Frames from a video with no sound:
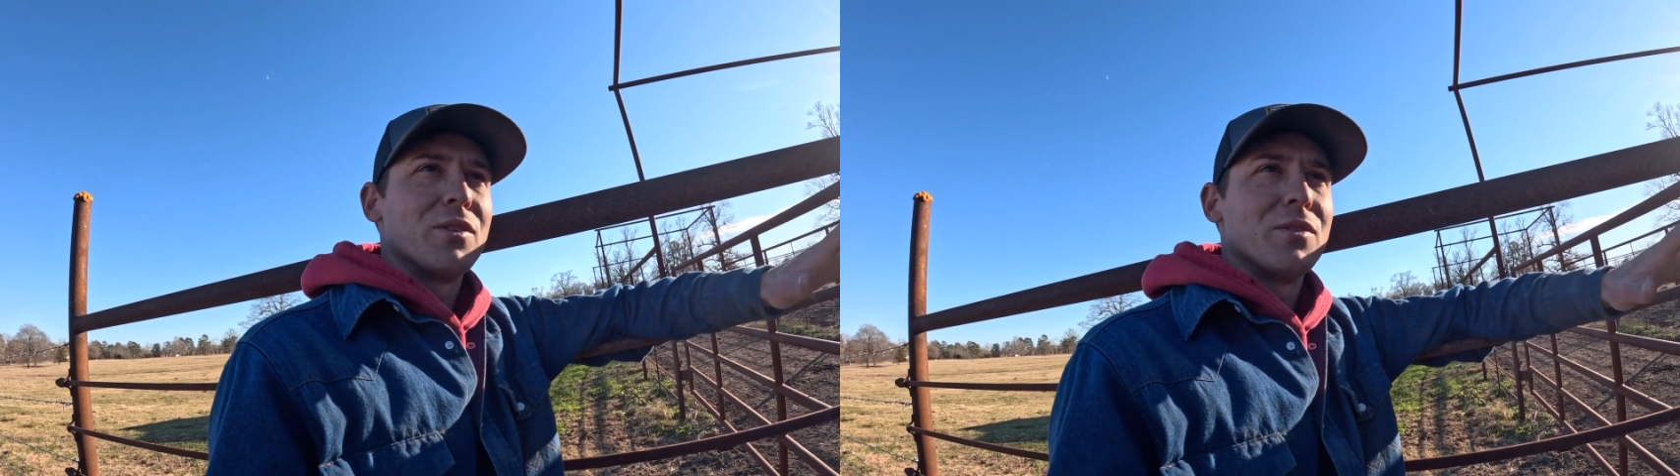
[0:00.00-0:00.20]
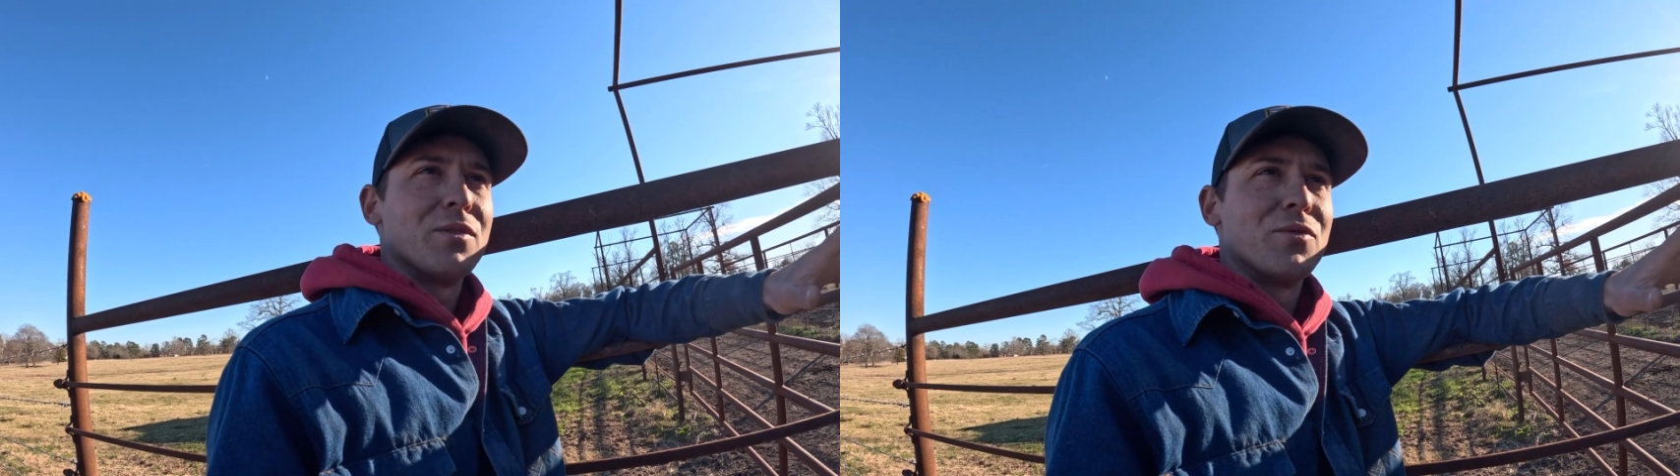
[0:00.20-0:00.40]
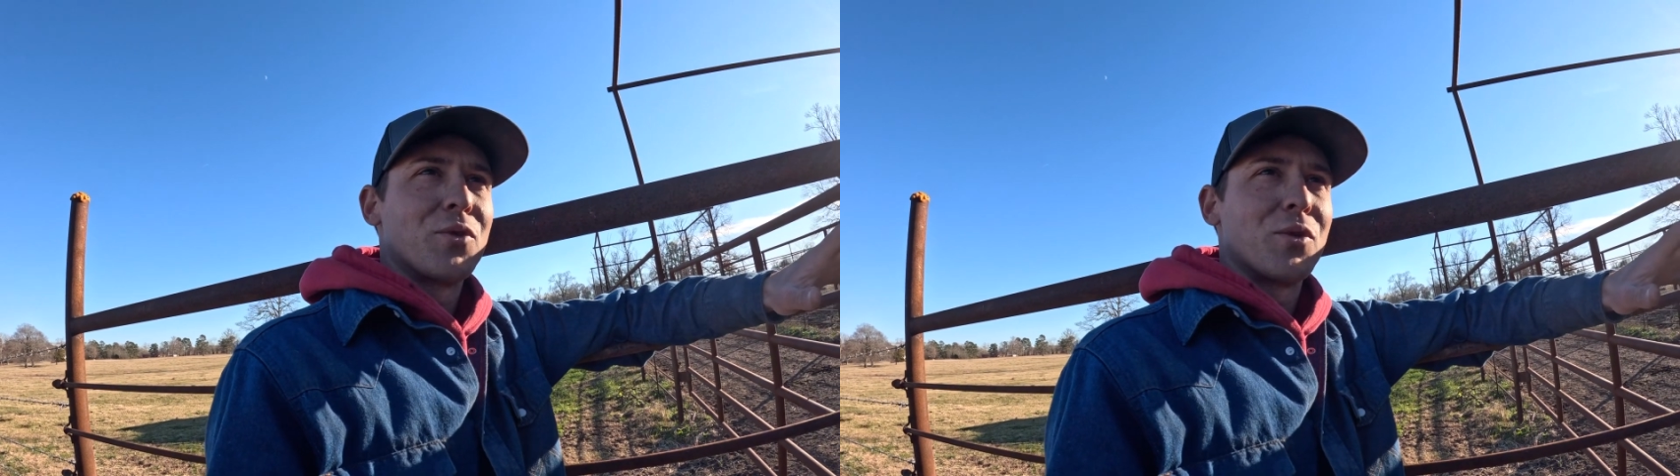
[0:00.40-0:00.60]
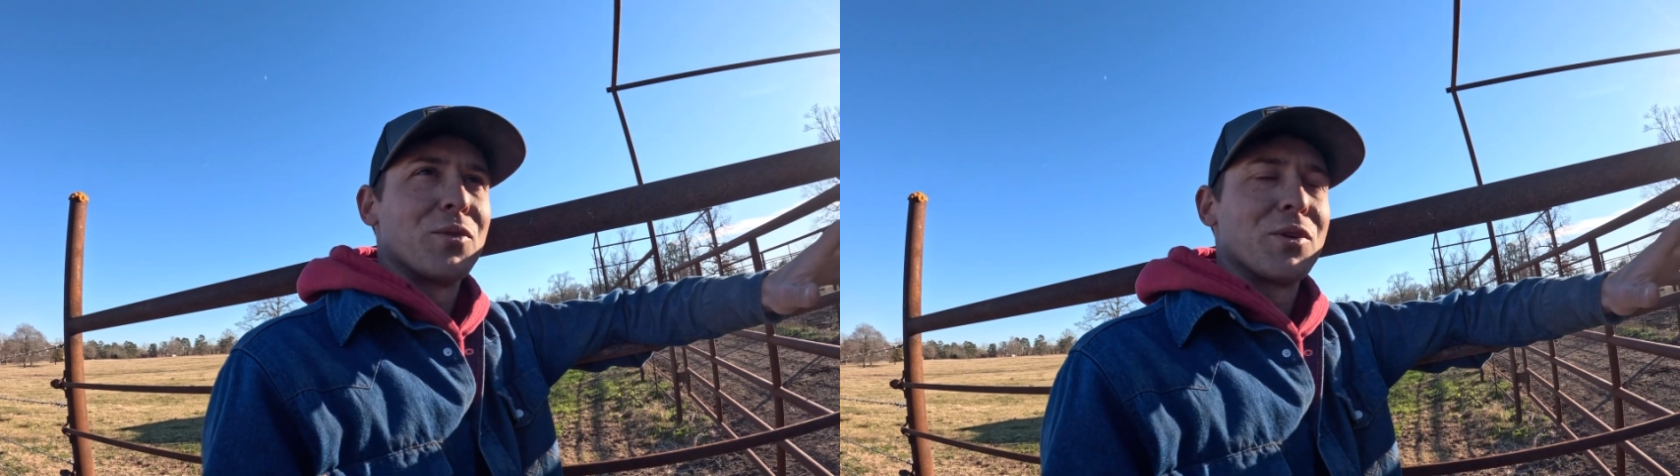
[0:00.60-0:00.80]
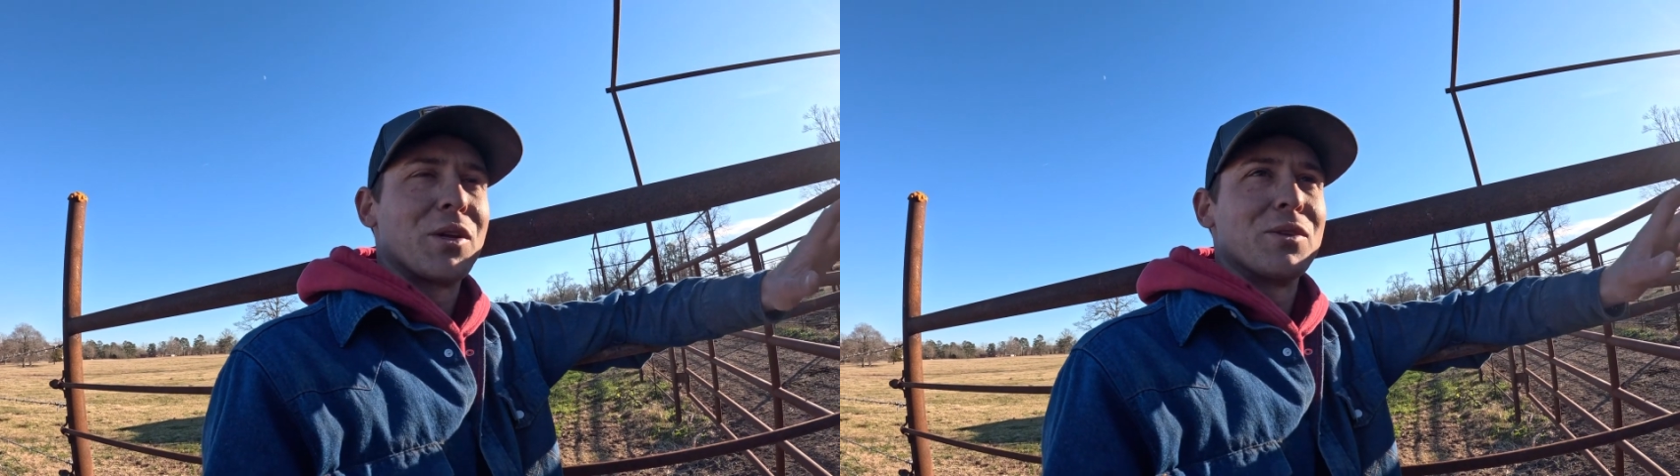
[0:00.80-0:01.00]
it
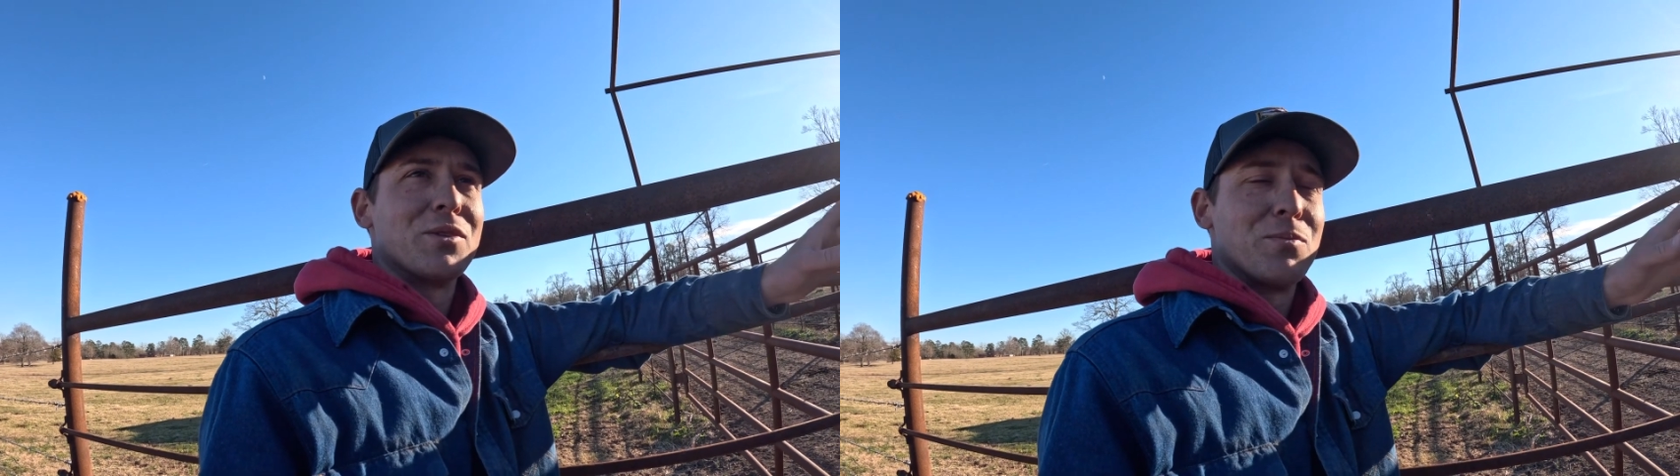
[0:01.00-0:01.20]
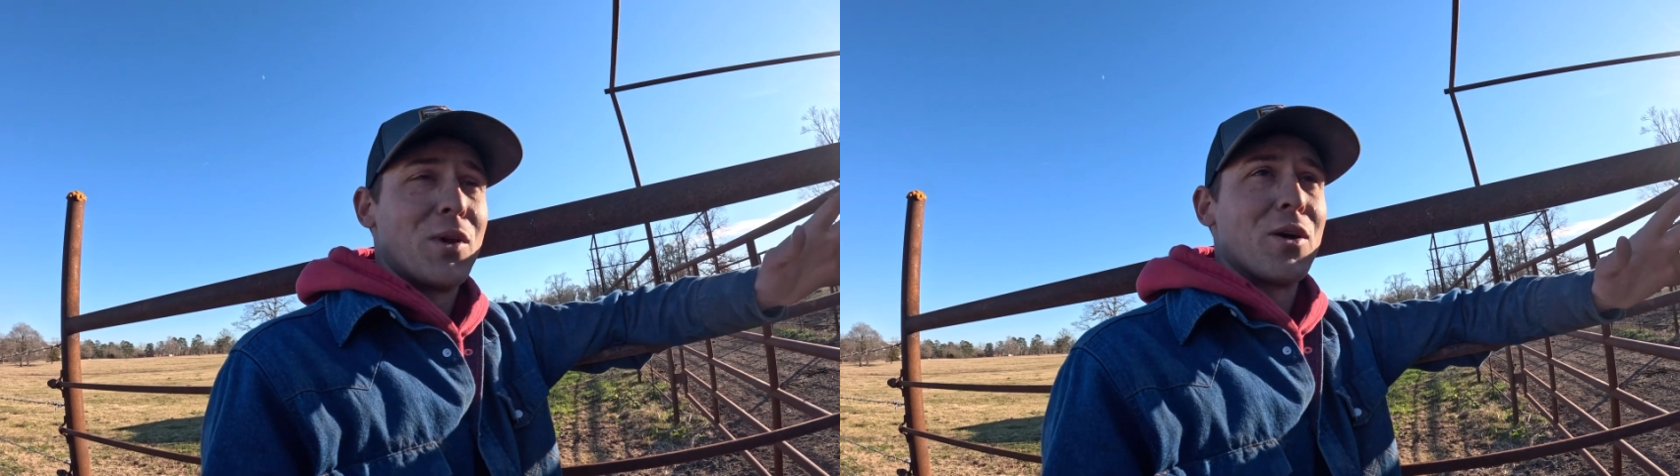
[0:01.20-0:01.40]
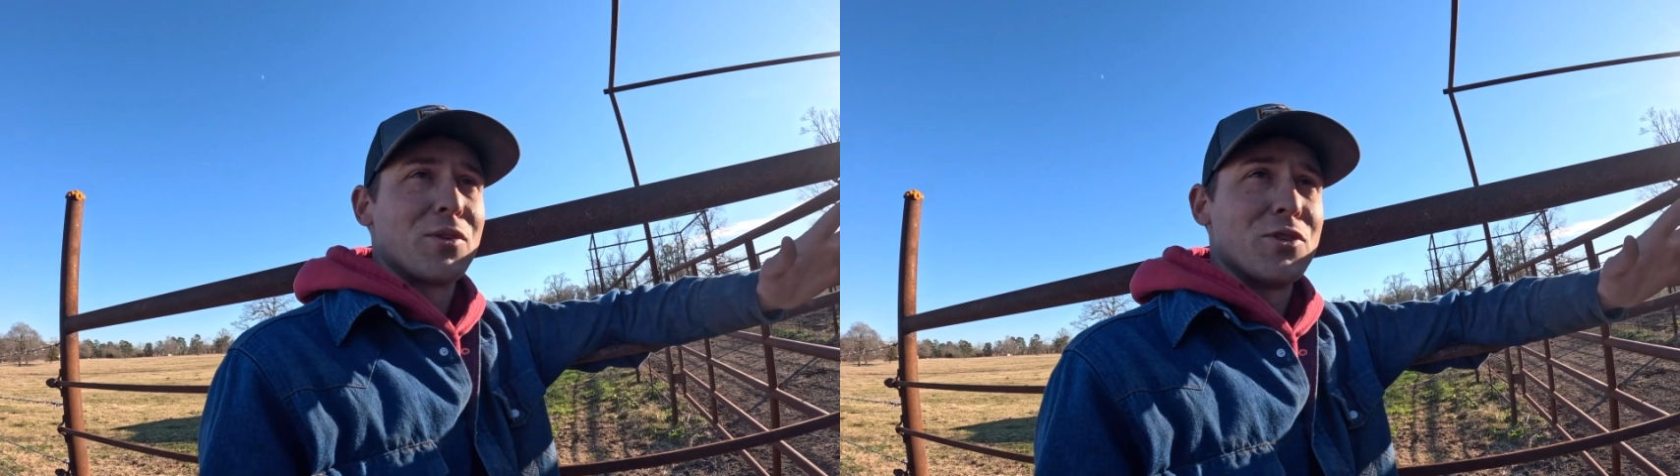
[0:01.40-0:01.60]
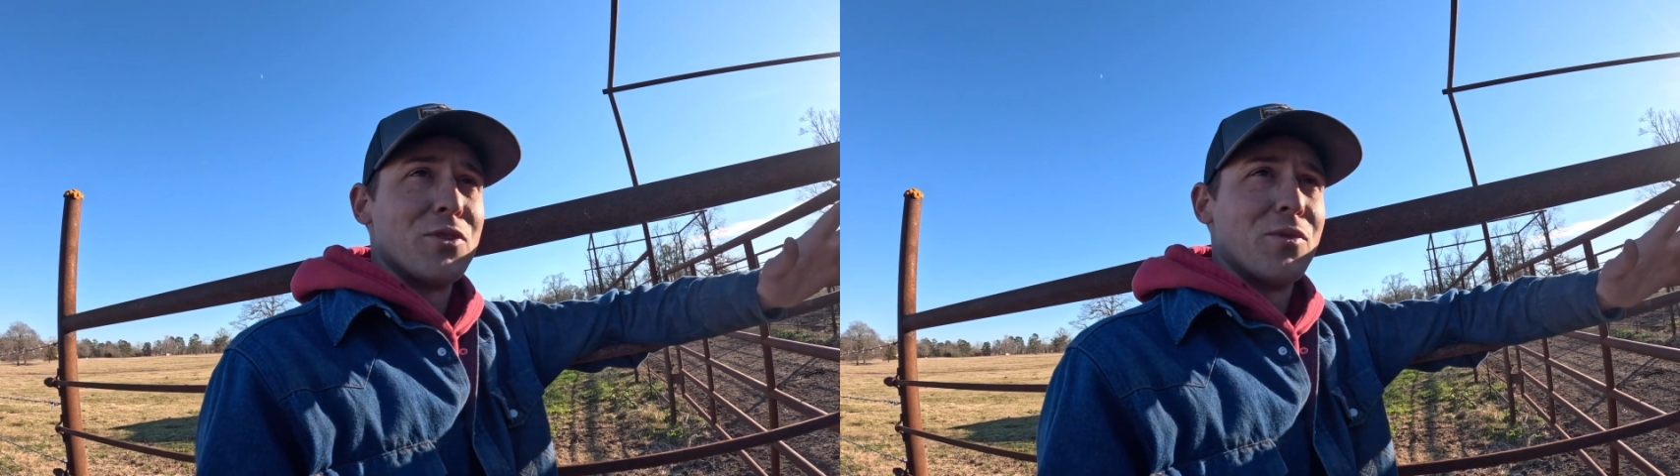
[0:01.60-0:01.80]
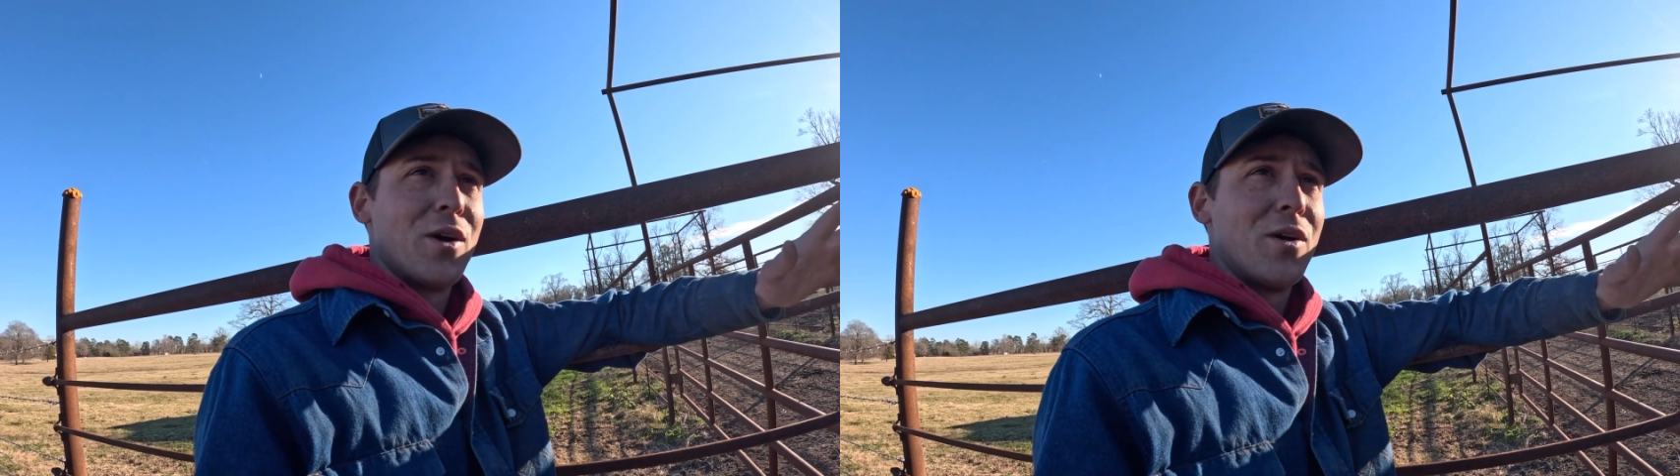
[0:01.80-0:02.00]
to block the
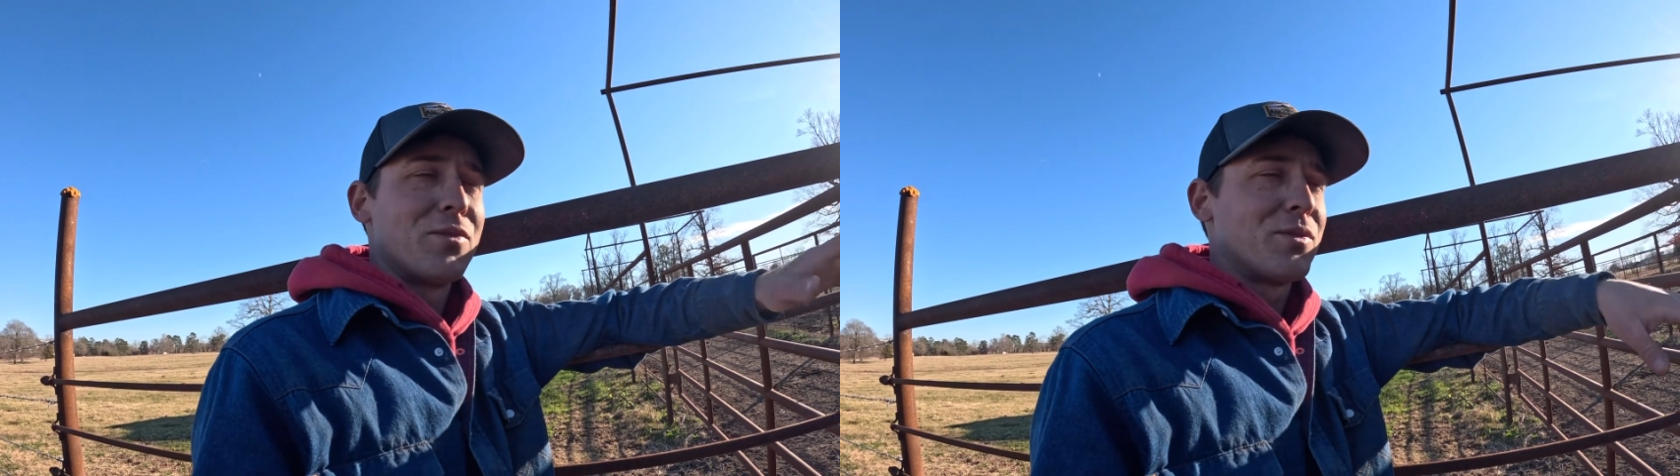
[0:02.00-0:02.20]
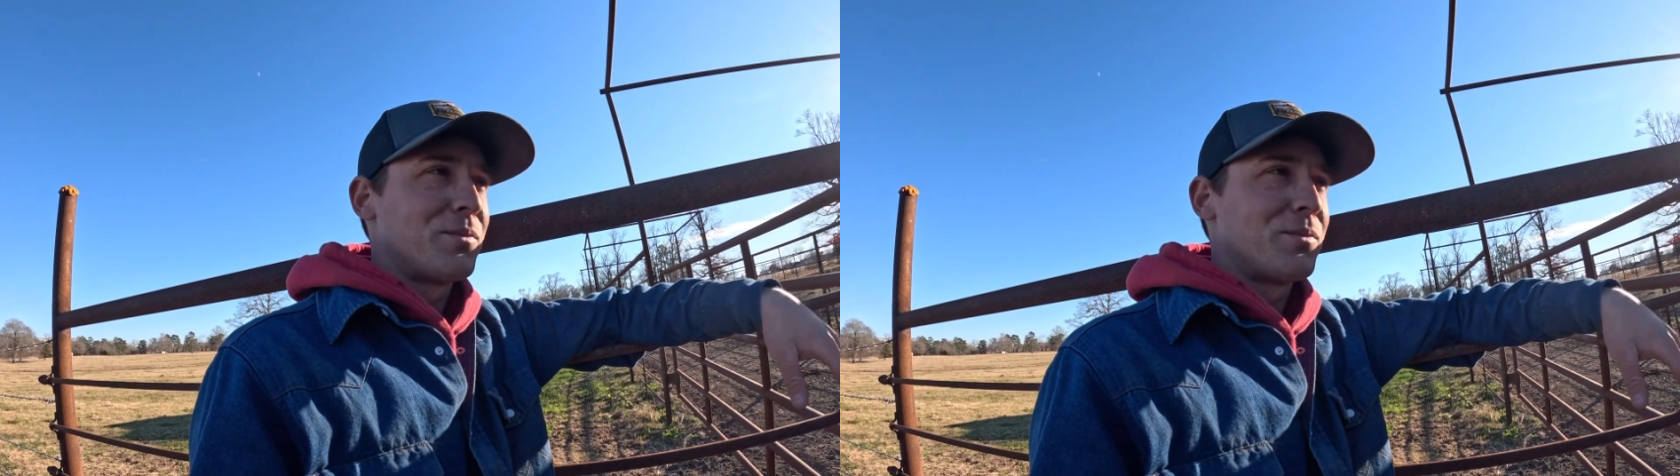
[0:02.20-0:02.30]
chute off.